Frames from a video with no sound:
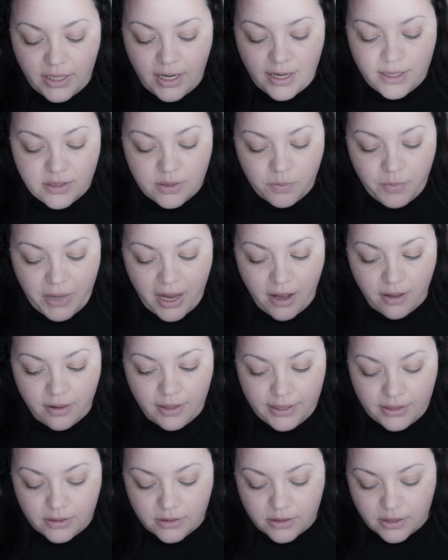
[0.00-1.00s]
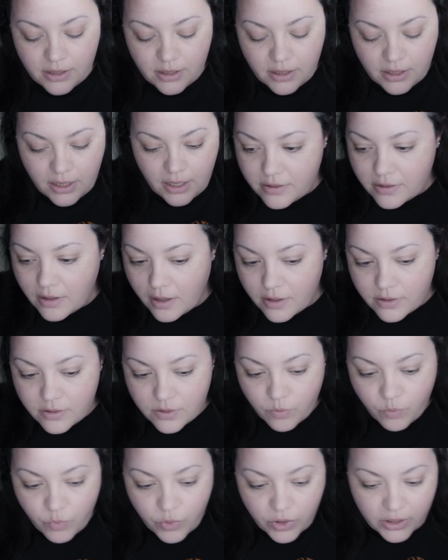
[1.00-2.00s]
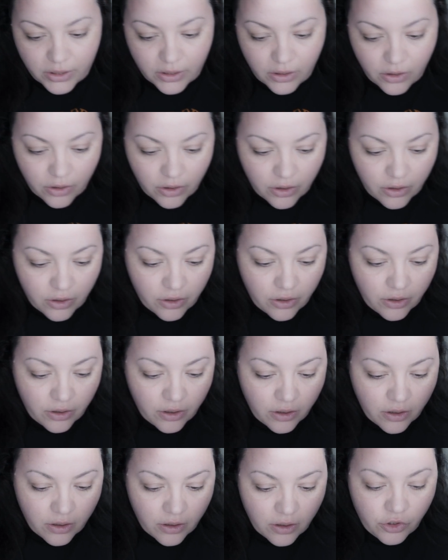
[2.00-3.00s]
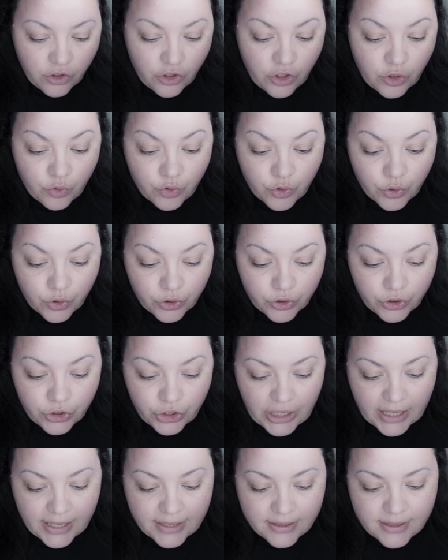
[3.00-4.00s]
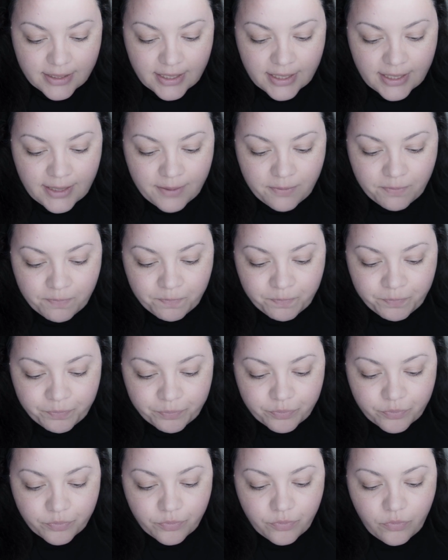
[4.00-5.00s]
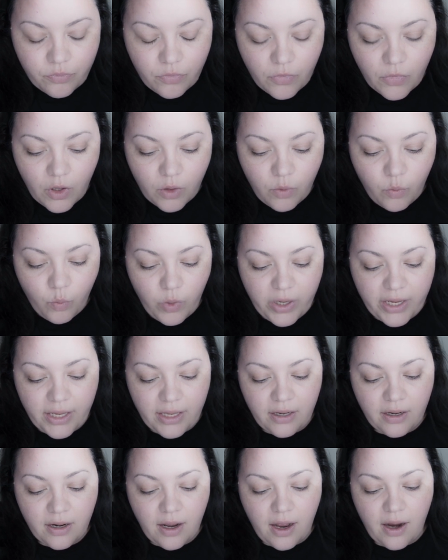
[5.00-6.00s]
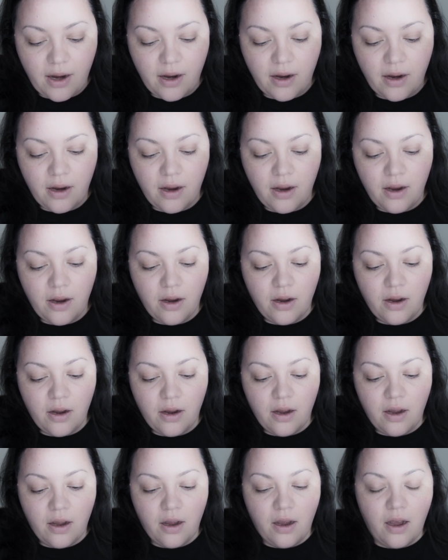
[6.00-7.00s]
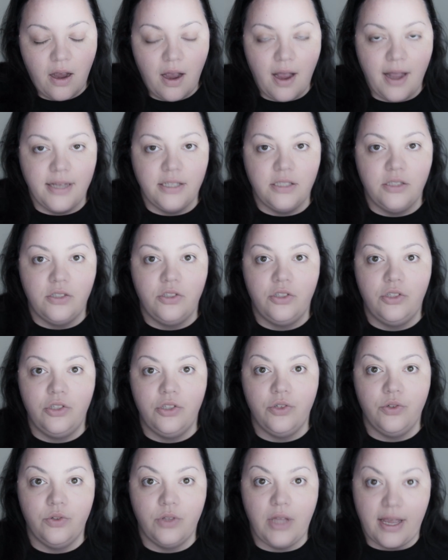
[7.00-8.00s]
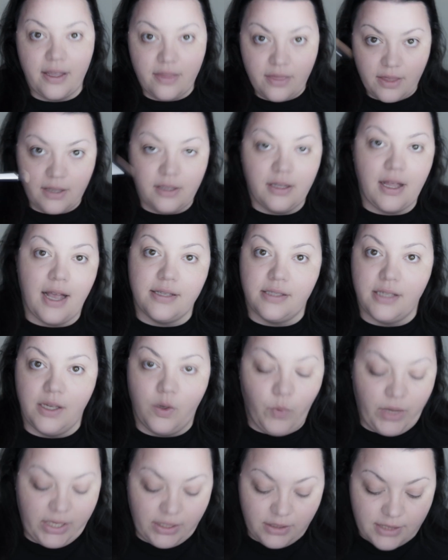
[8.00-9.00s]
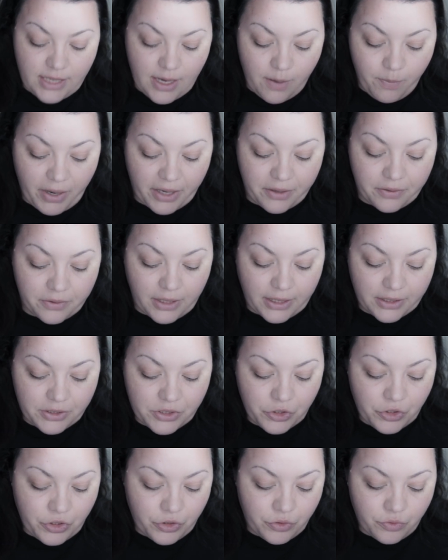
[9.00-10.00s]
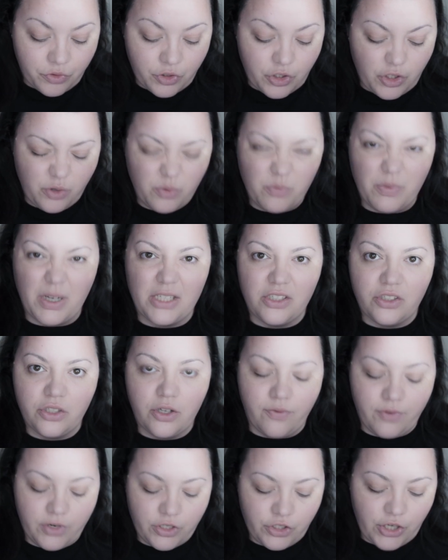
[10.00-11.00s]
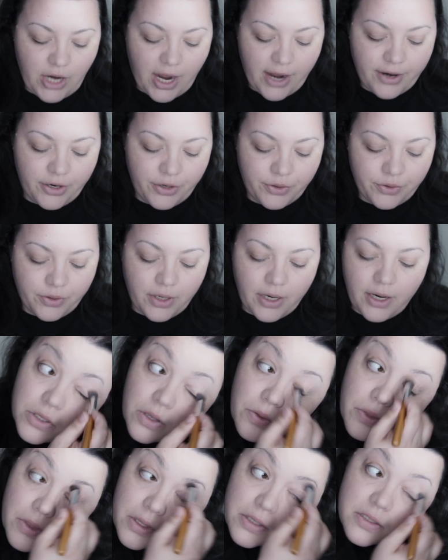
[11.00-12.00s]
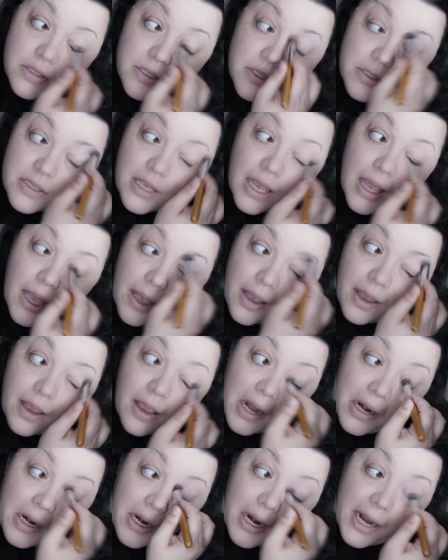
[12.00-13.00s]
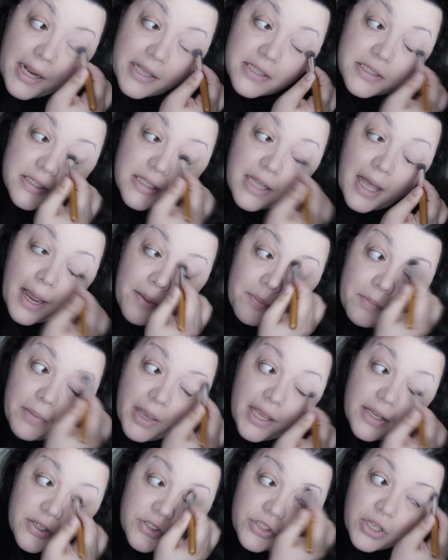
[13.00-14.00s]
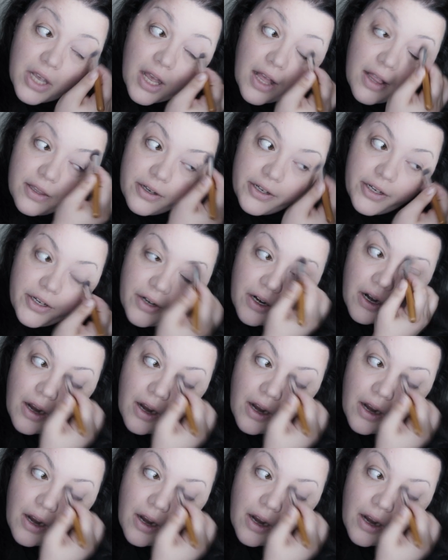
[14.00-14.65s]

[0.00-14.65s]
nice palette. It's got some really good neutral shades in it. When I do like the classic wingtip, I don't like to do too much of a shadow. So this is a nice light beige color